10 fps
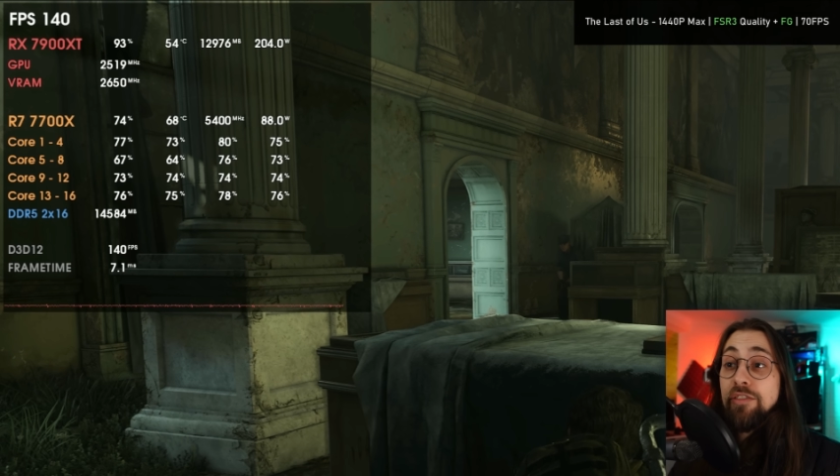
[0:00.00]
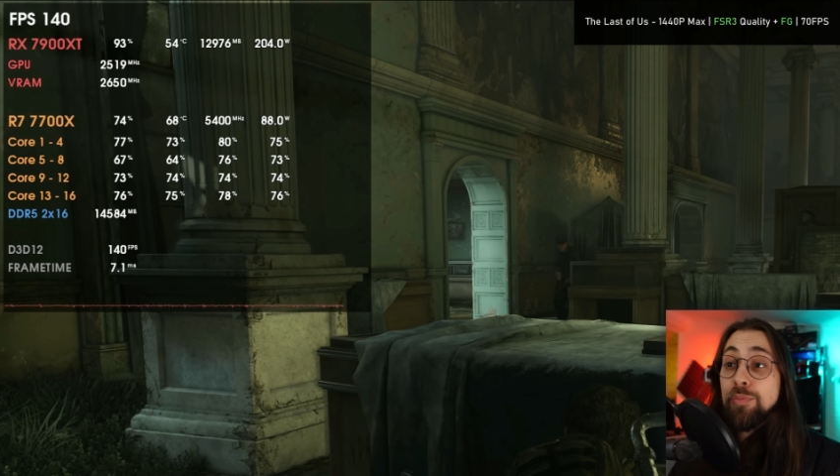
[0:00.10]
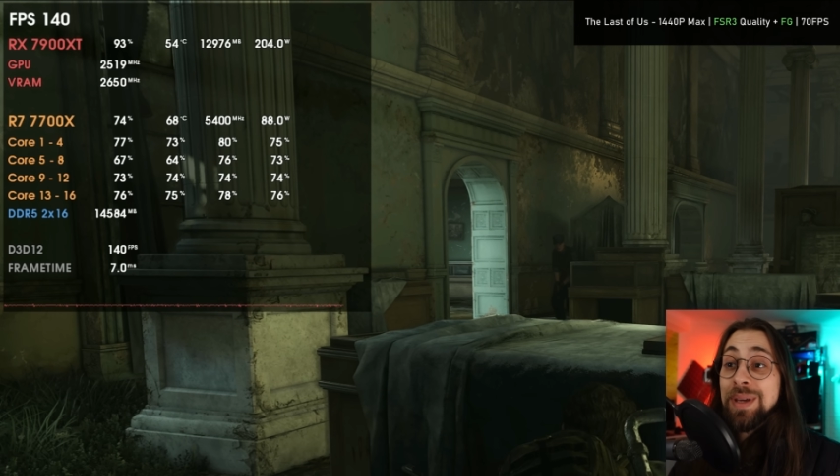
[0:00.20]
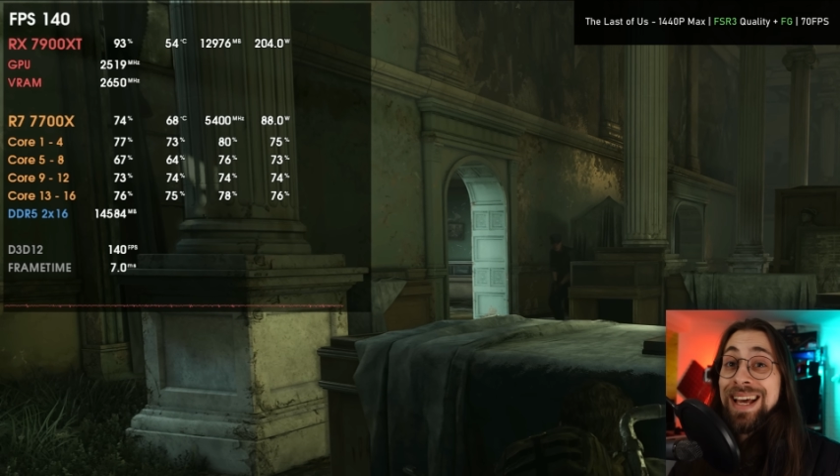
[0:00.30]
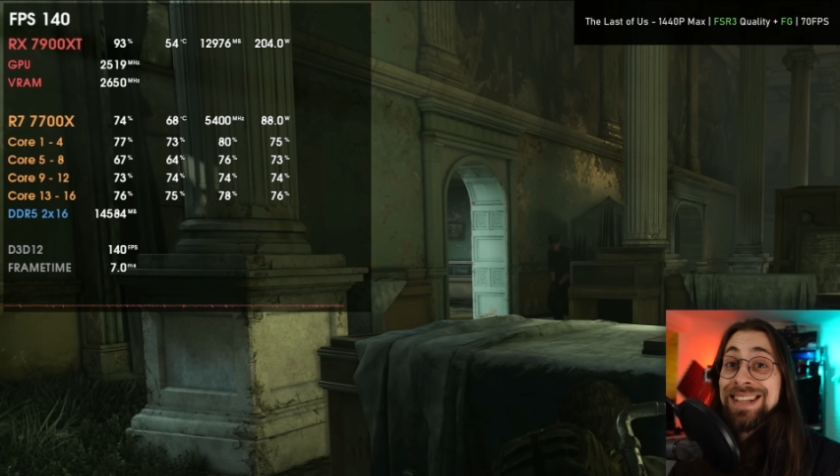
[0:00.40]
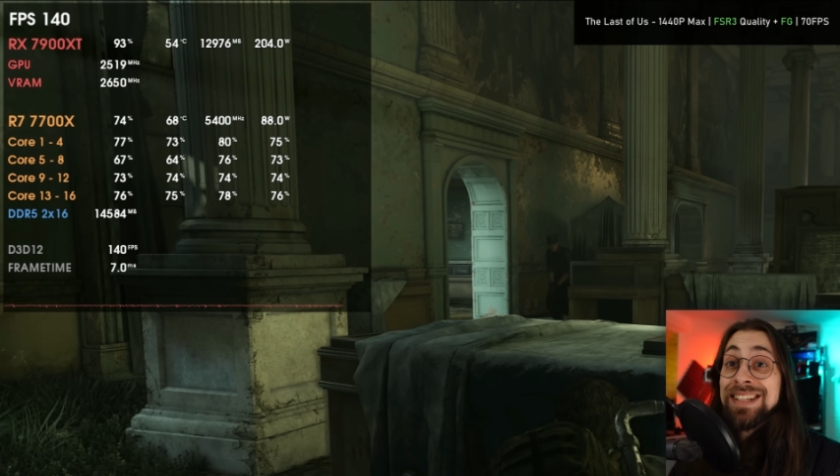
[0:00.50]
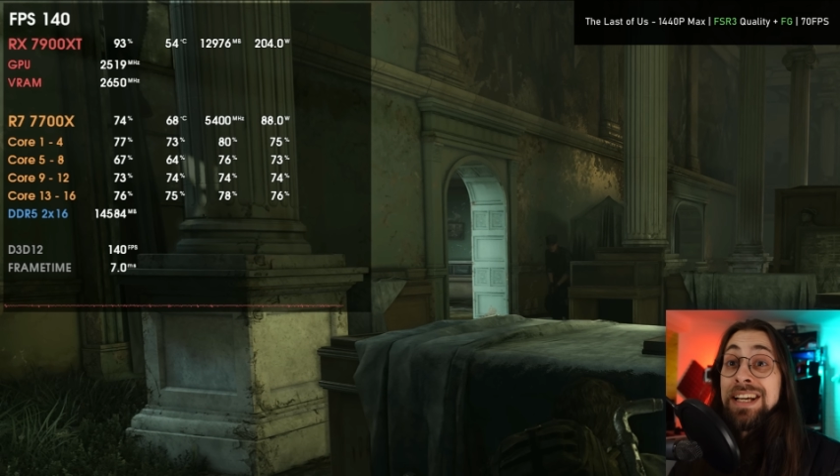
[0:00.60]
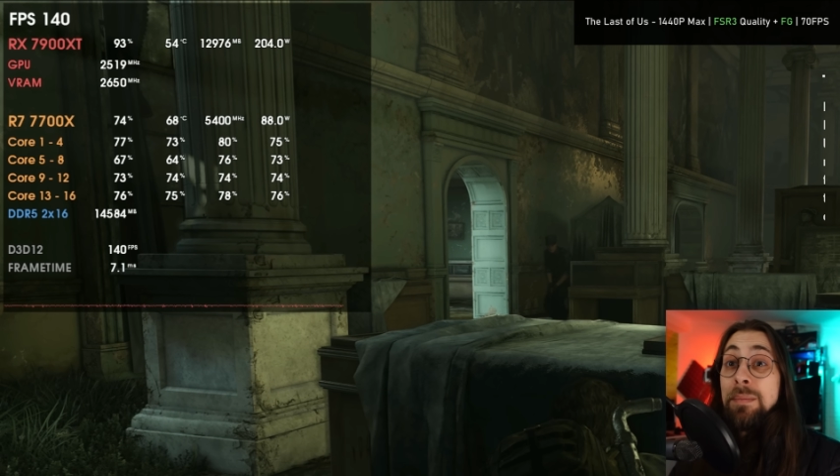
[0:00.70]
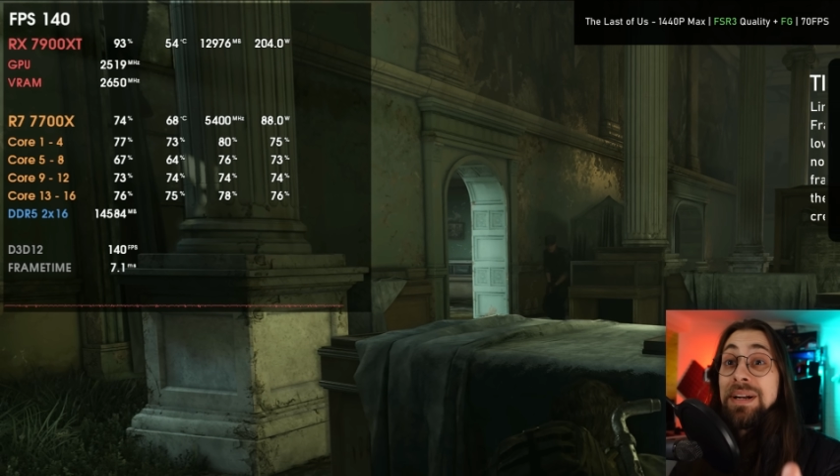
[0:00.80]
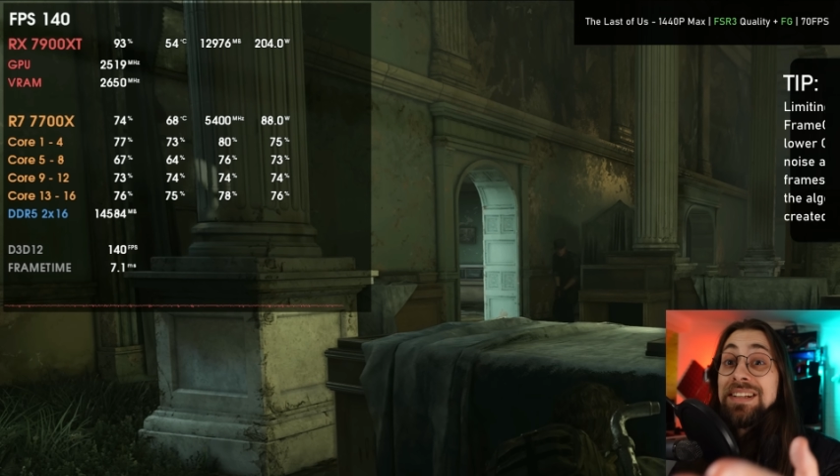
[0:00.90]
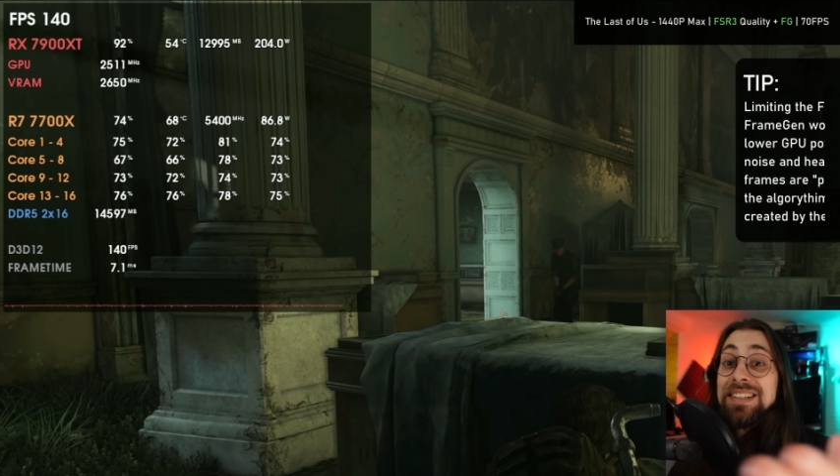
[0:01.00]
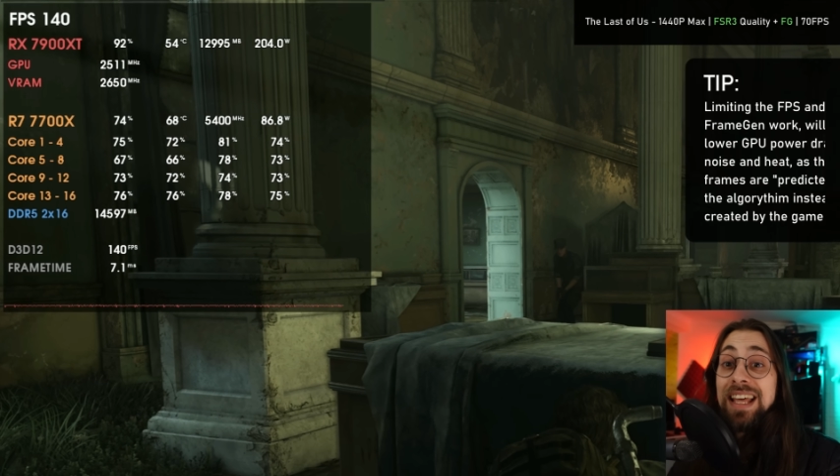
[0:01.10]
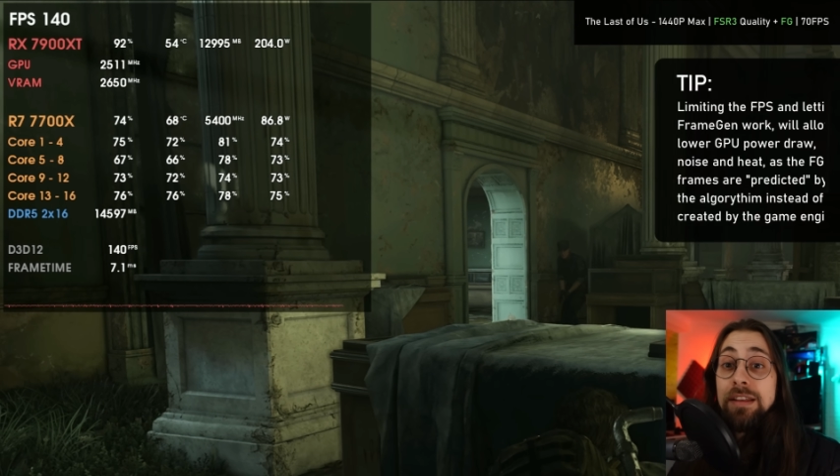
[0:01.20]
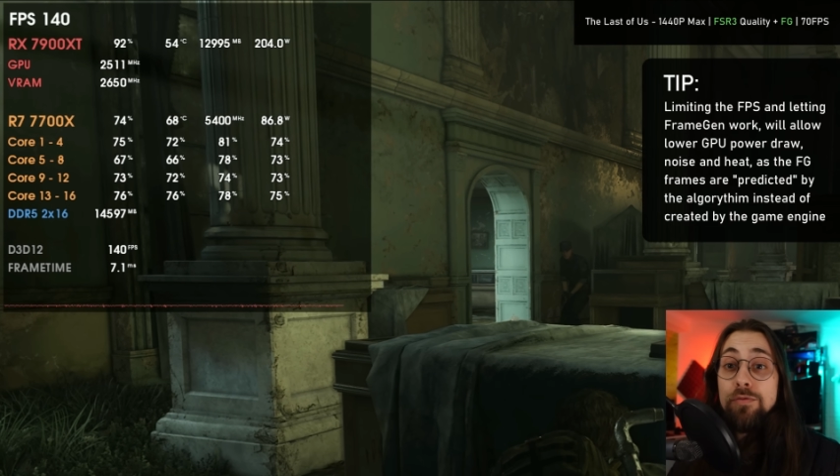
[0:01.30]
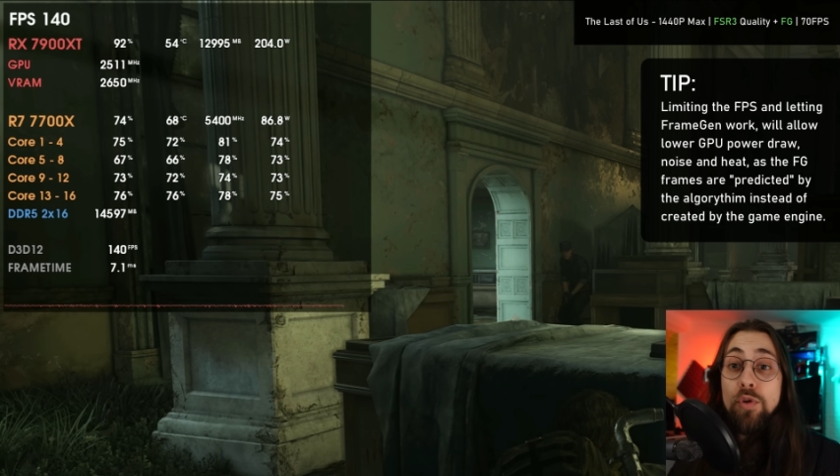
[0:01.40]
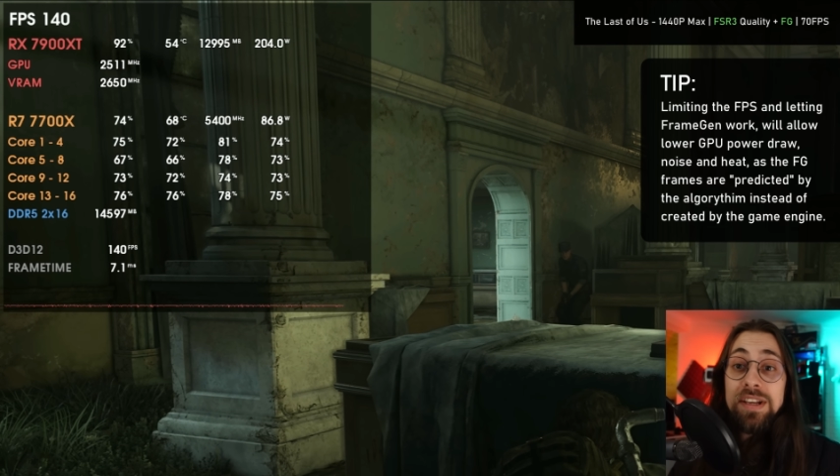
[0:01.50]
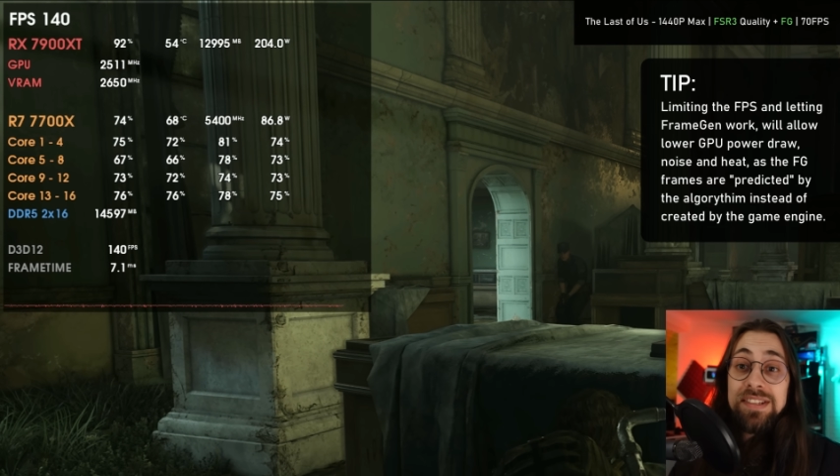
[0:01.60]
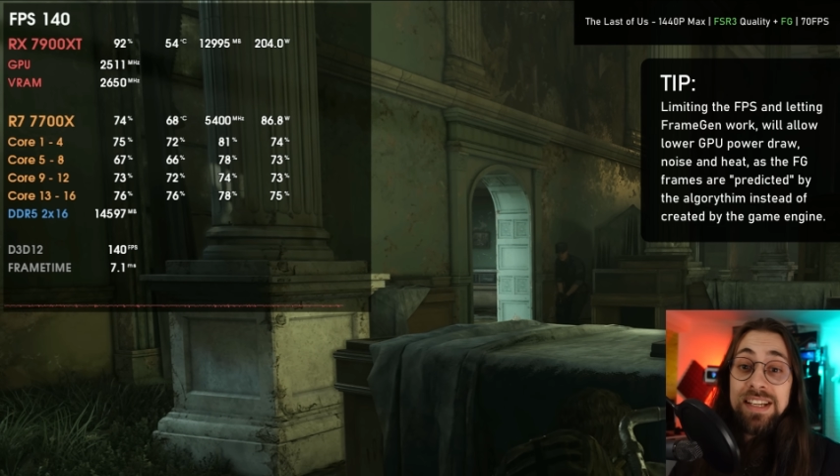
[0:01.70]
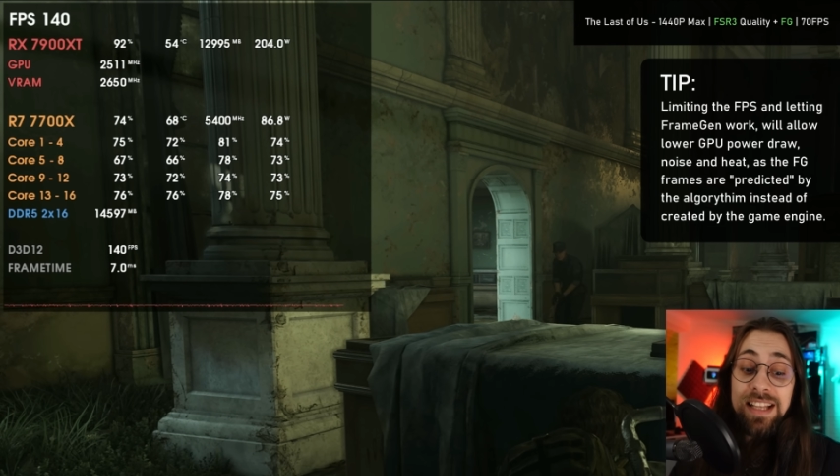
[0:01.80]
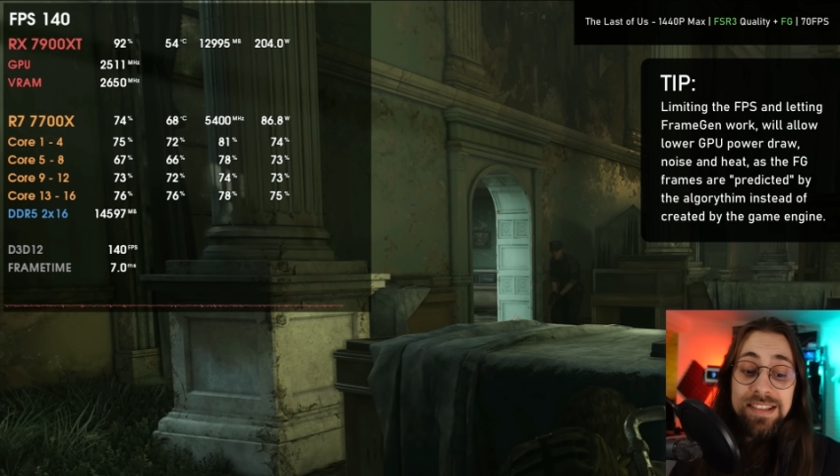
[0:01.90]
FPS, but instead of
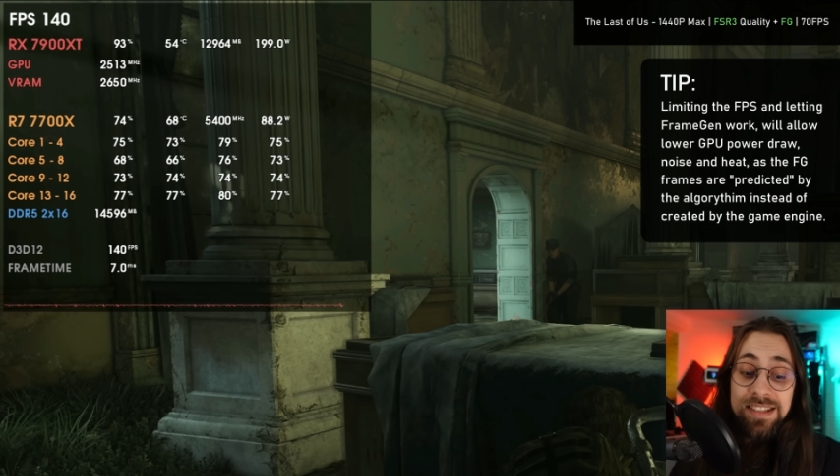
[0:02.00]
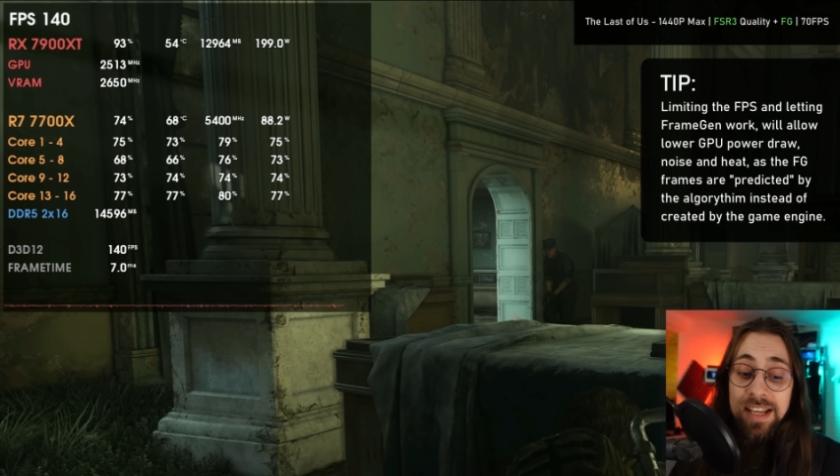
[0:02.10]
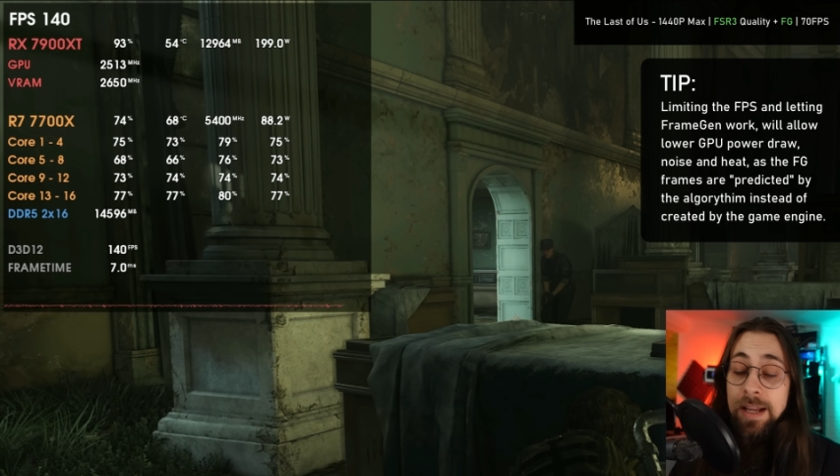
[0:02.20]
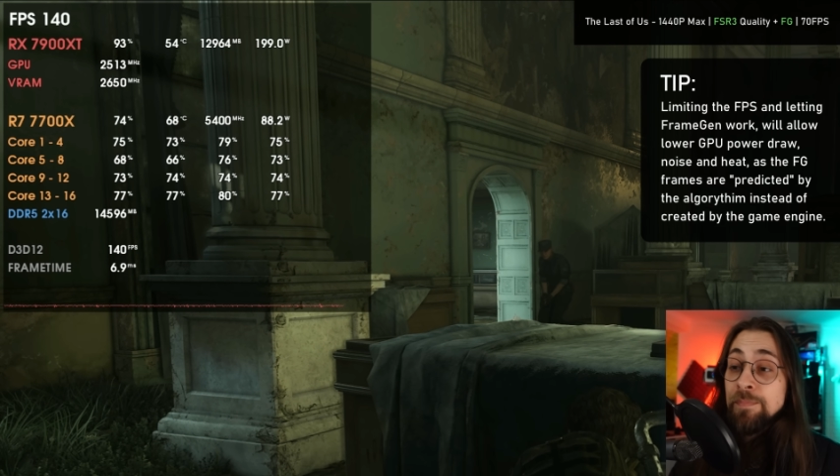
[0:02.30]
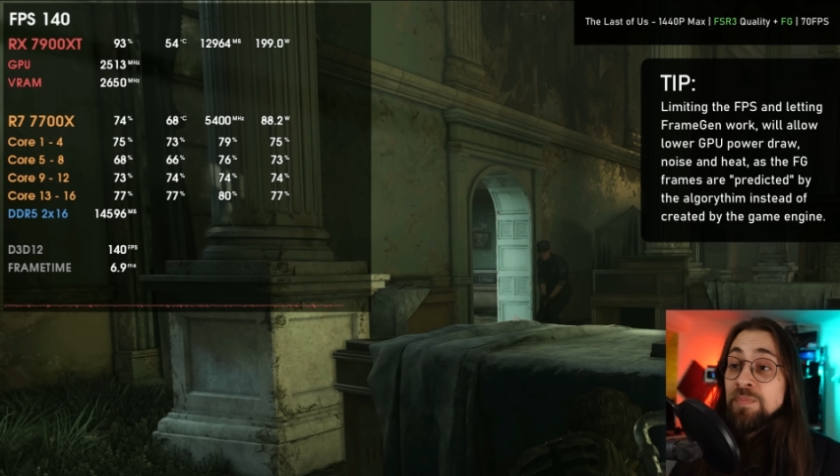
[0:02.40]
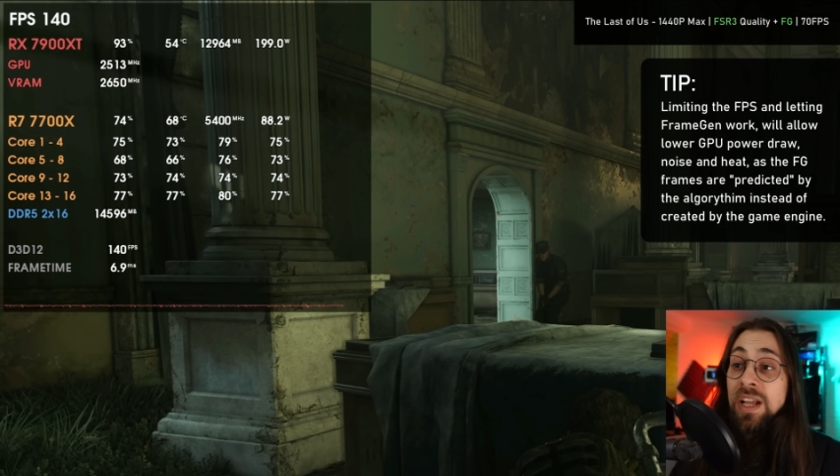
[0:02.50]
wasting, let's say,